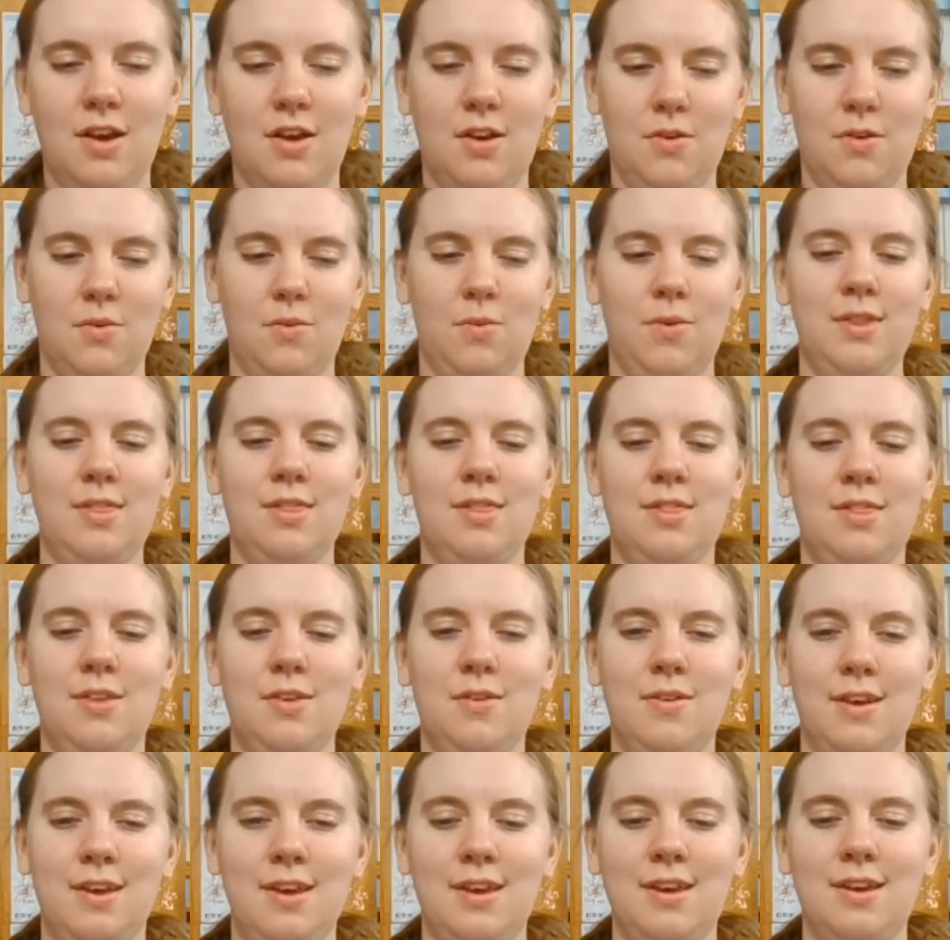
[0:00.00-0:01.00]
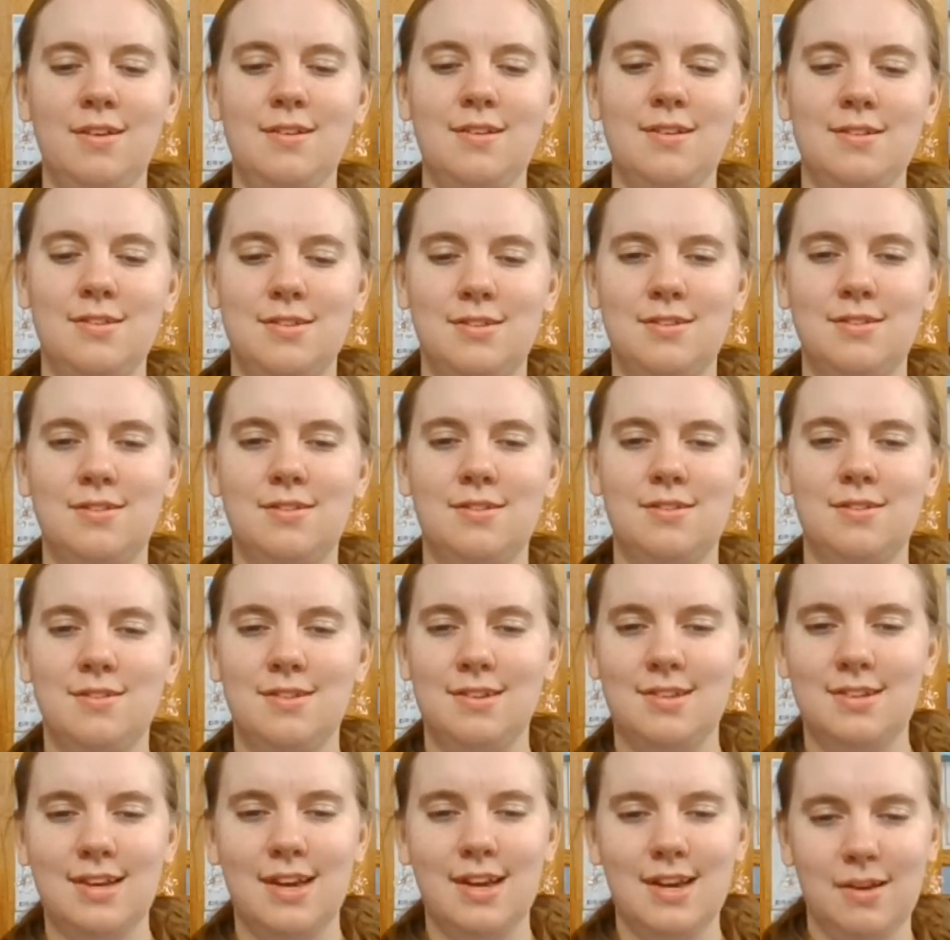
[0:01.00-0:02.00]
With you here at story
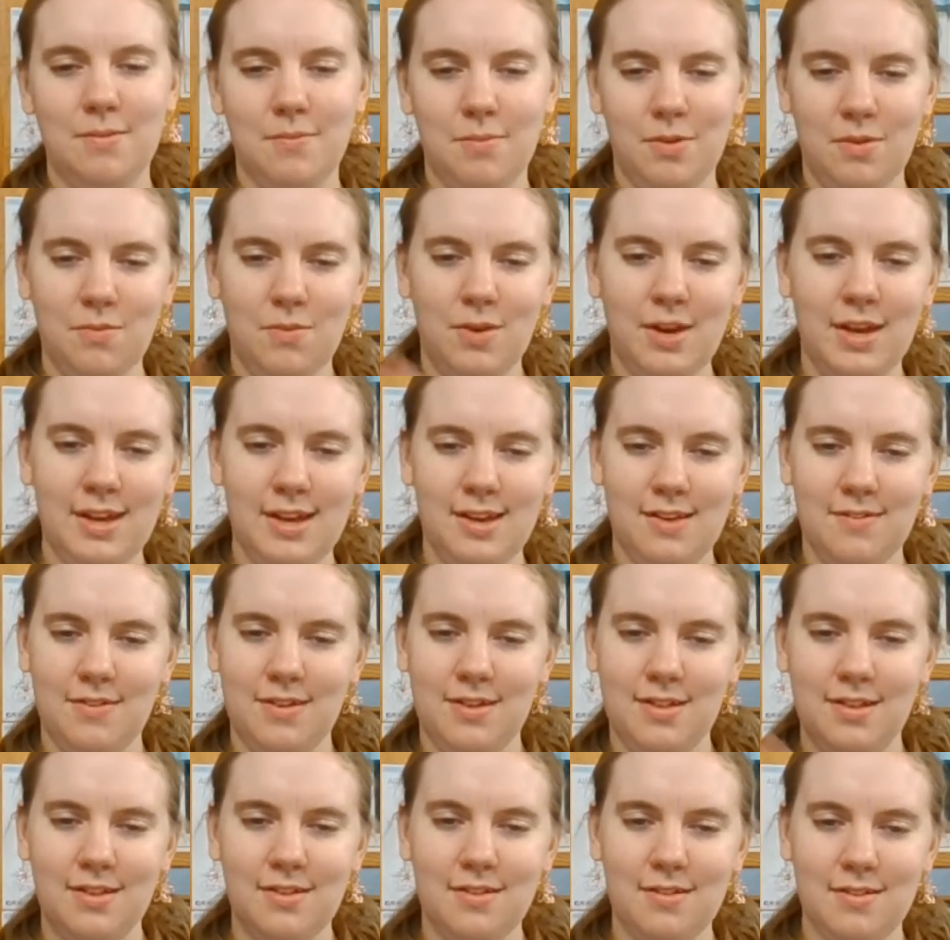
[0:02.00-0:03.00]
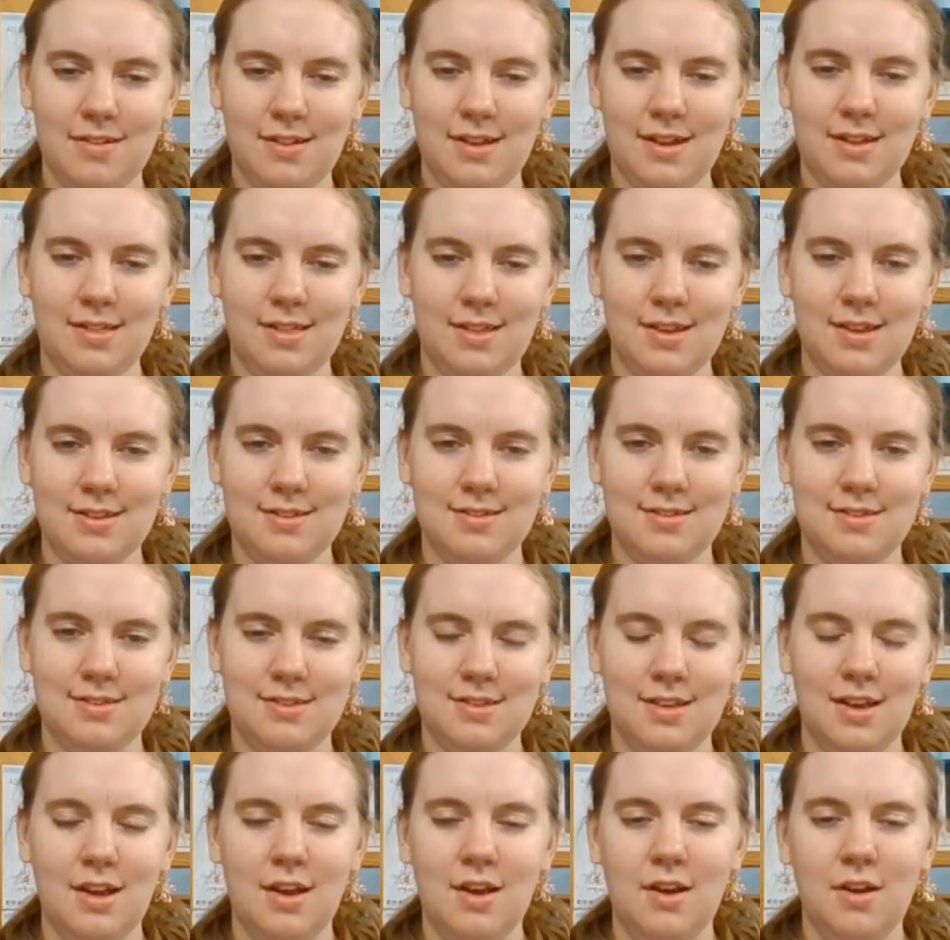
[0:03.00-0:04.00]
time, we wave hello like this.
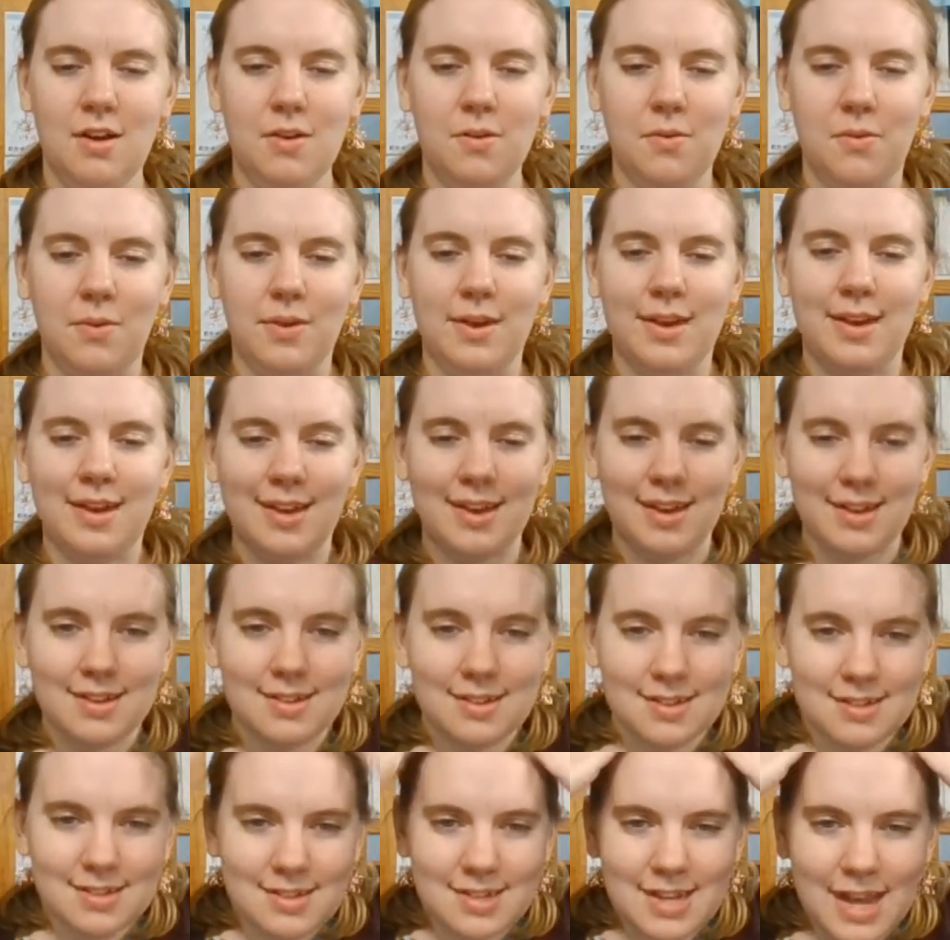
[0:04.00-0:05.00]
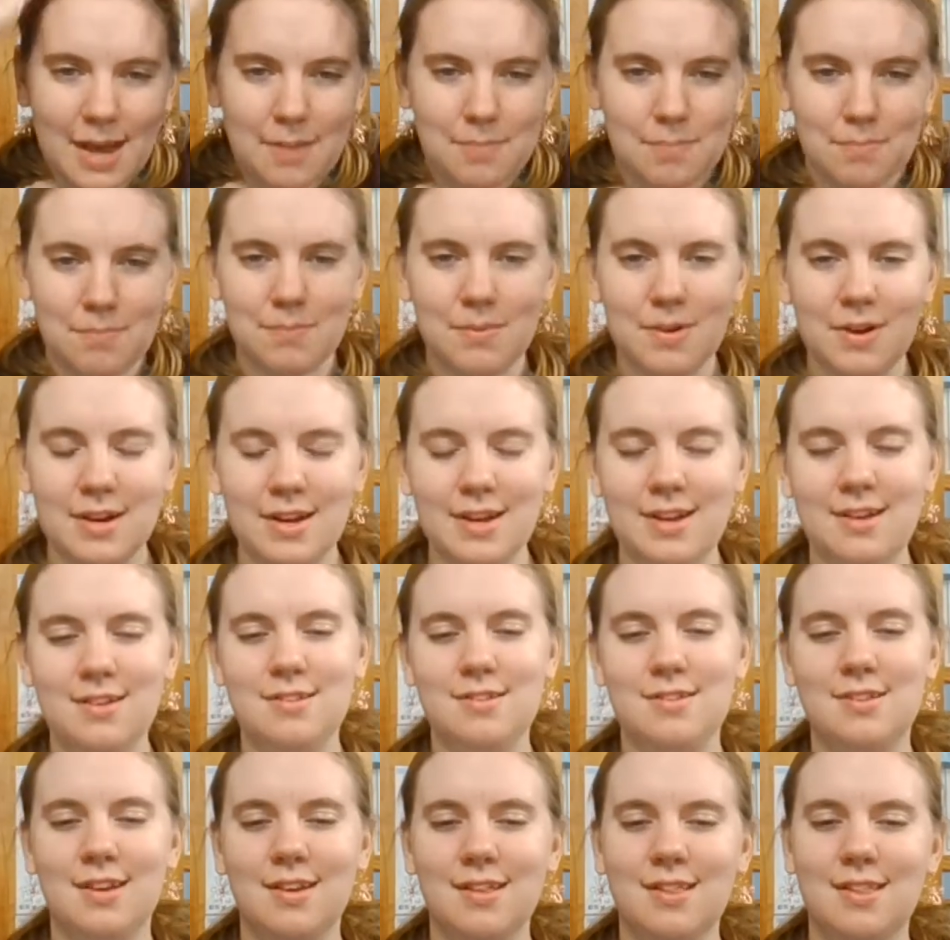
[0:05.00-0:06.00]
We tap our
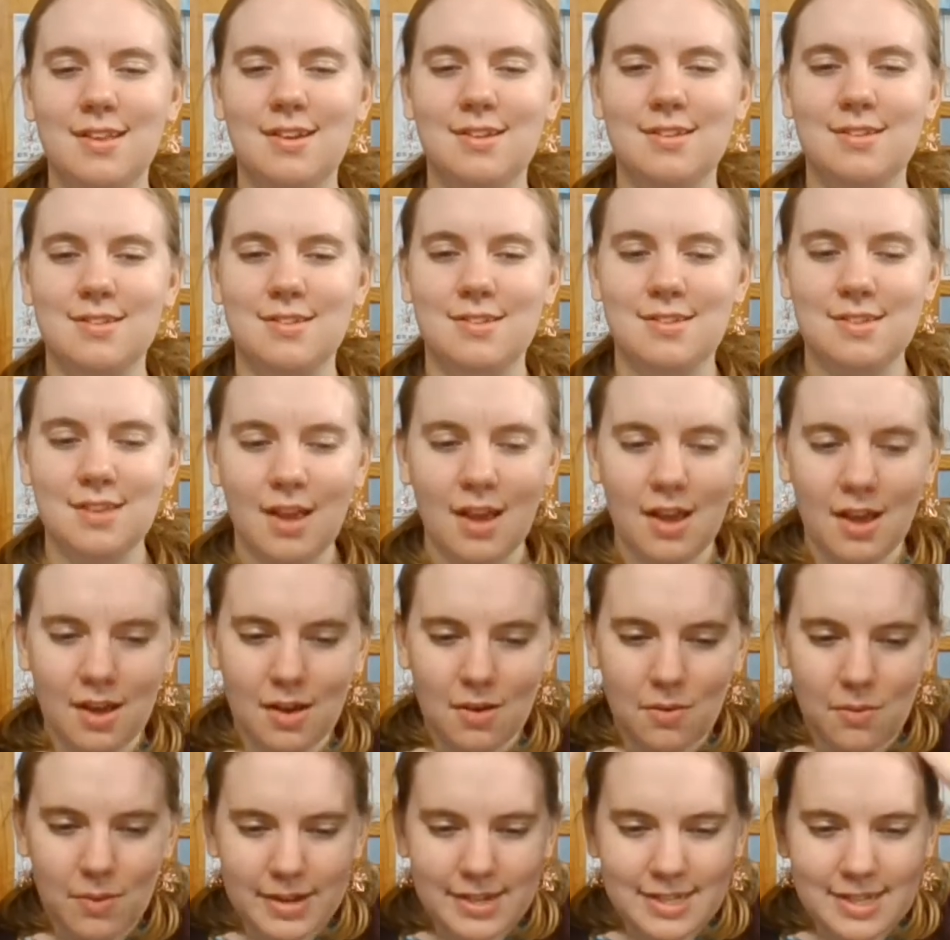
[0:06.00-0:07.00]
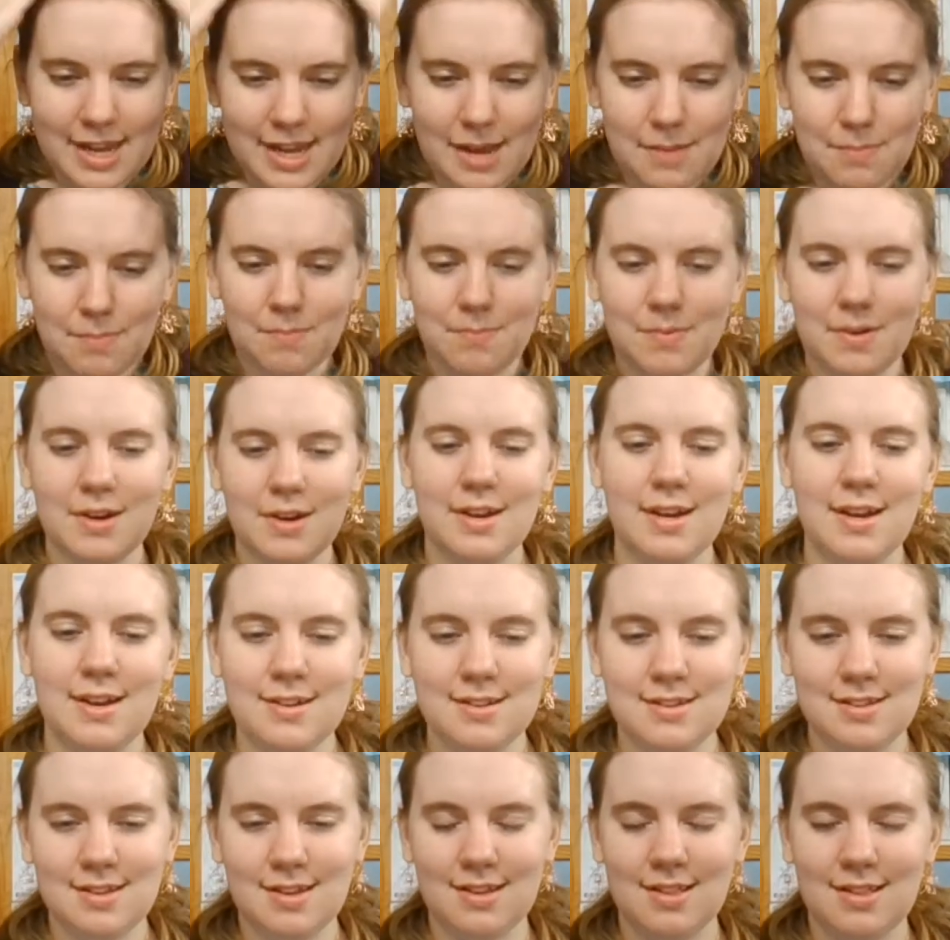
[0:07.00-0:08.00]
heads like this, we tap our
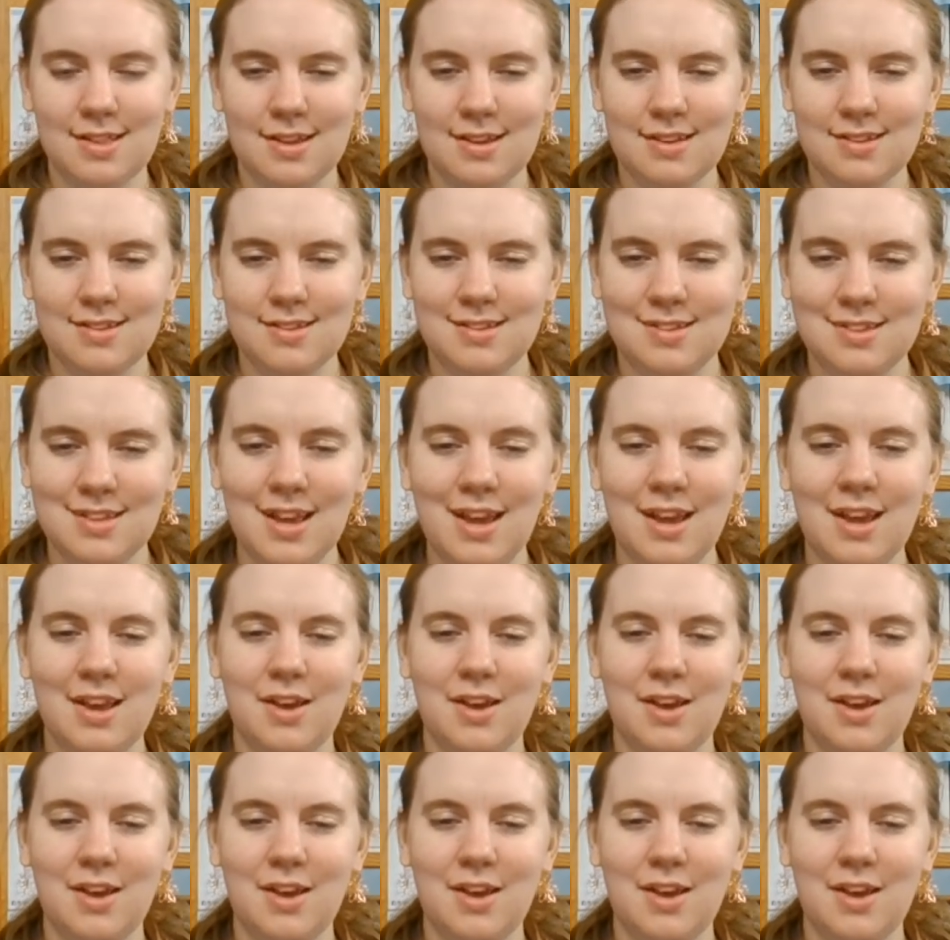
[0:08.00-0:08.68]
heads like this.